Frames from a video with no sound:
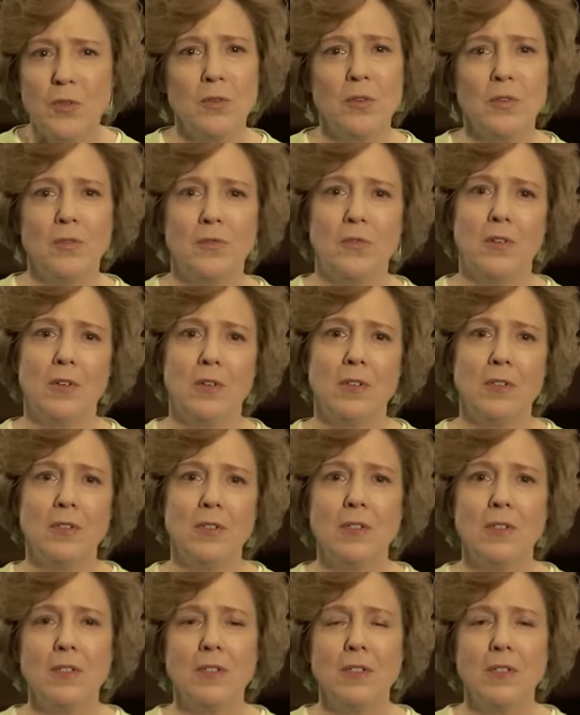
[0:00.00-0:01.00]
beautiful,
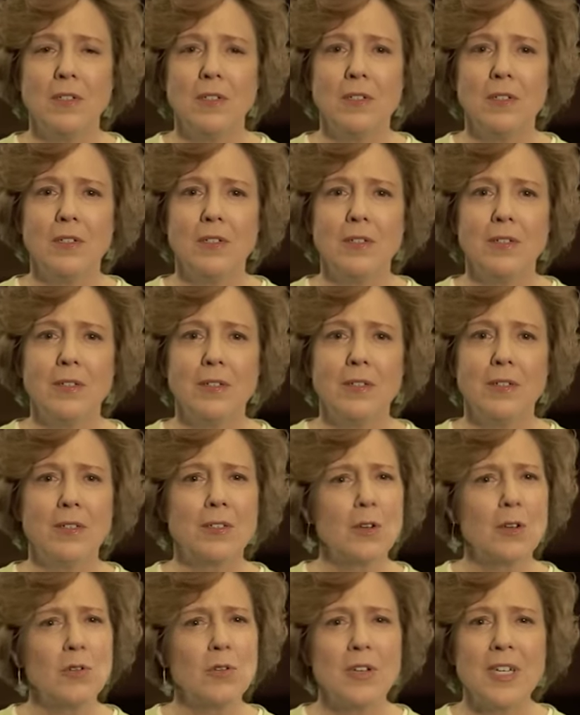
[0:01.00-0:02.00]

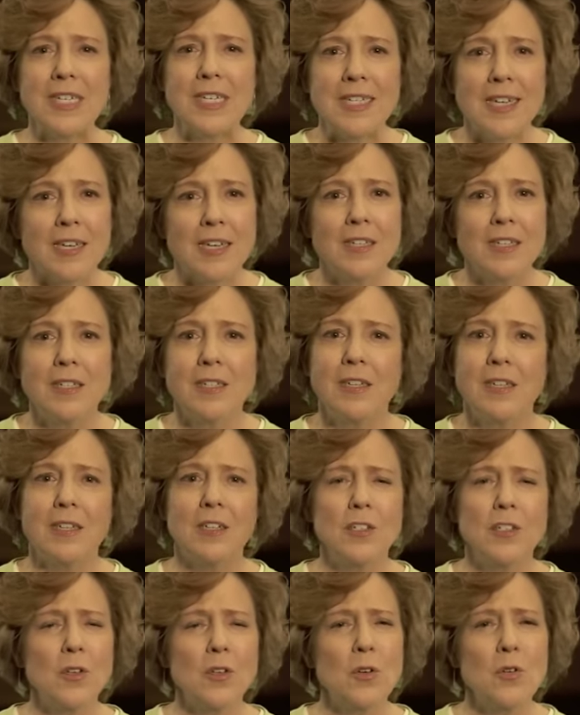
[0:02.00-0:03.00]
so
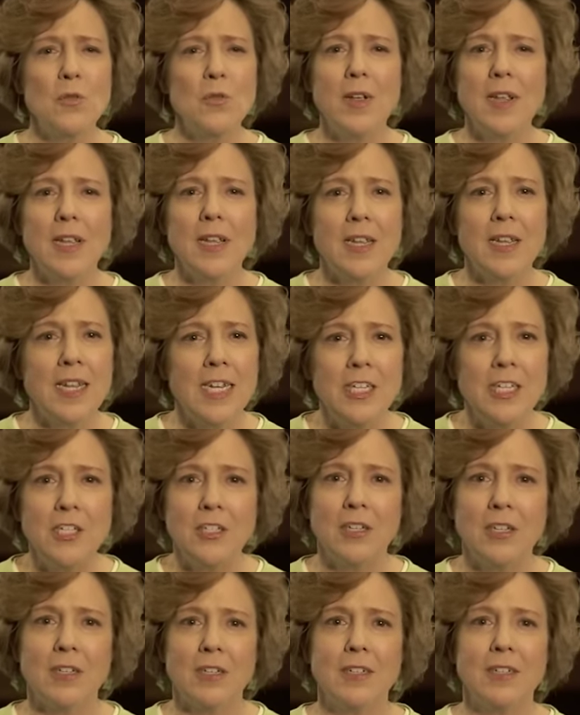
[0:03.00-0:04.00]
contested, so
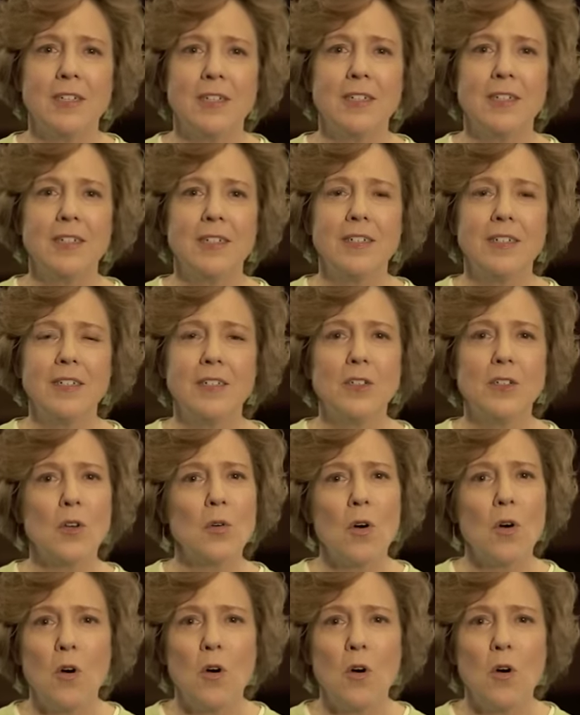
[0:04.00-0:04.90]
ancient, so